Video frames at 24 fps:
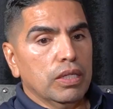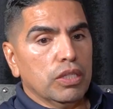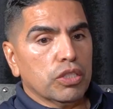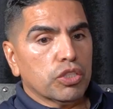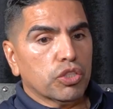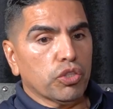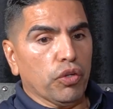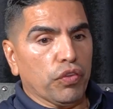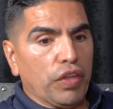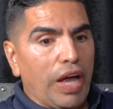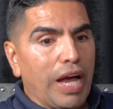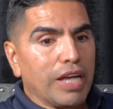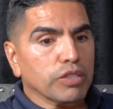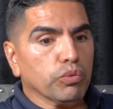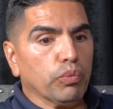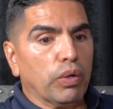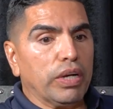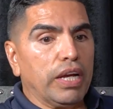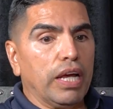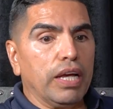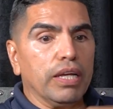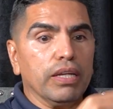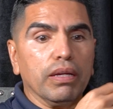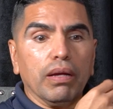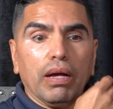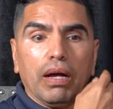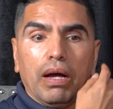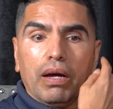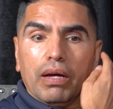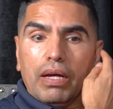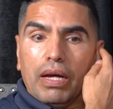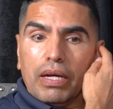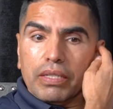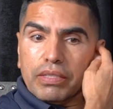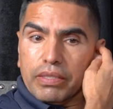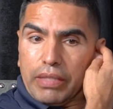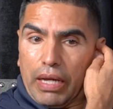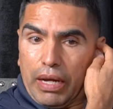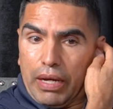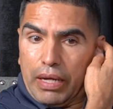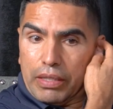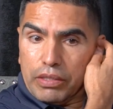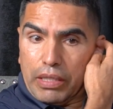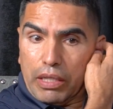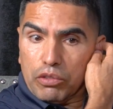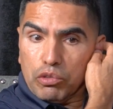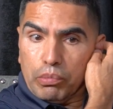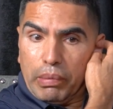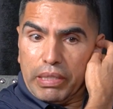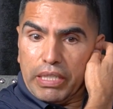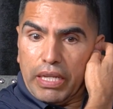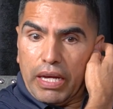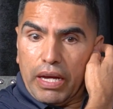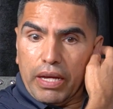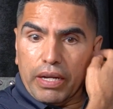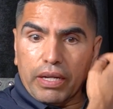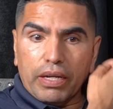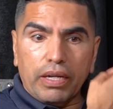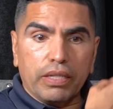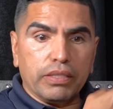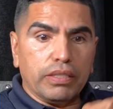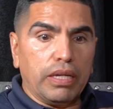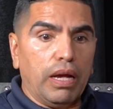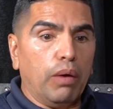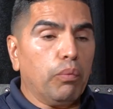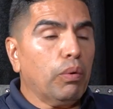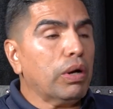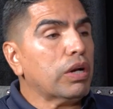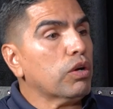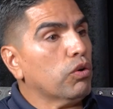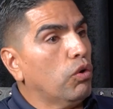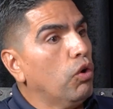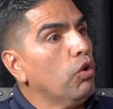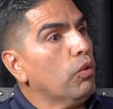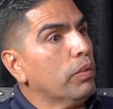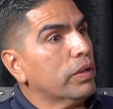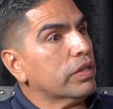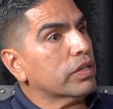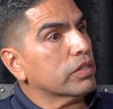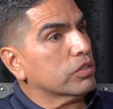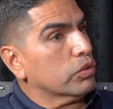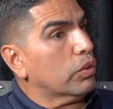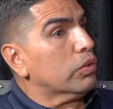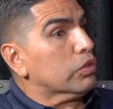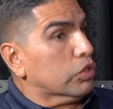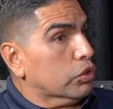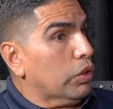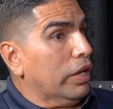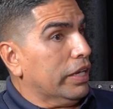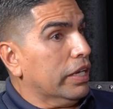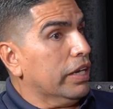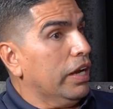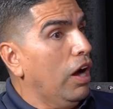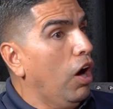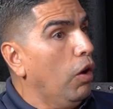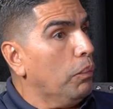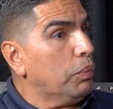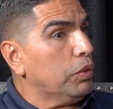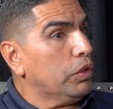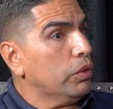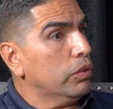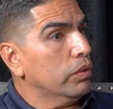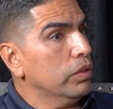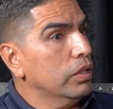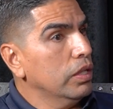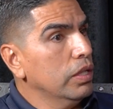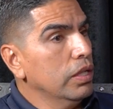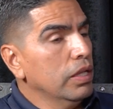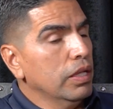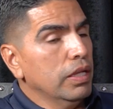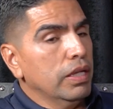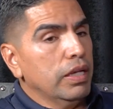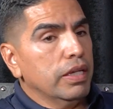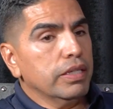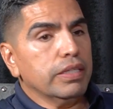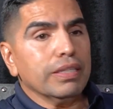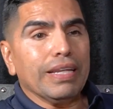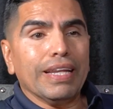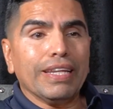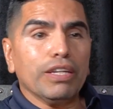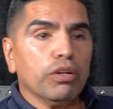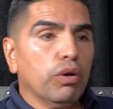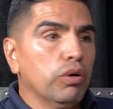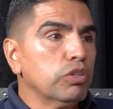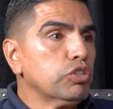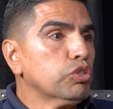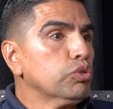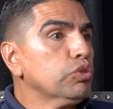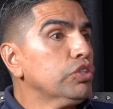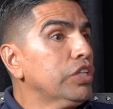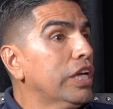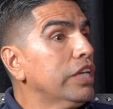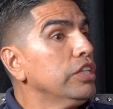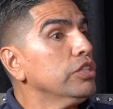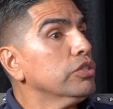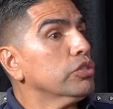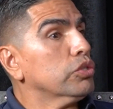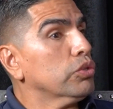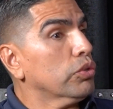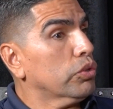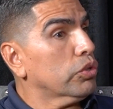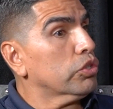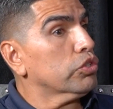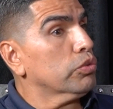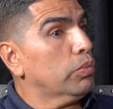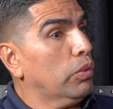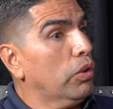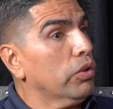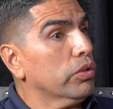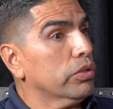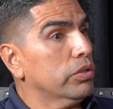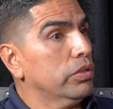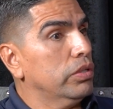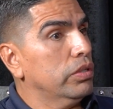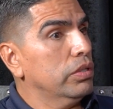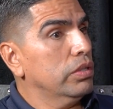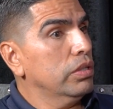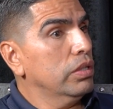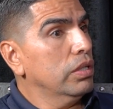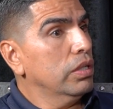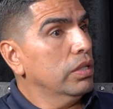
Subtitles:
So that's when I talked to my dad and I said, I want to go over there so I can help you. He's like, no, it's too dangerous to cross the border.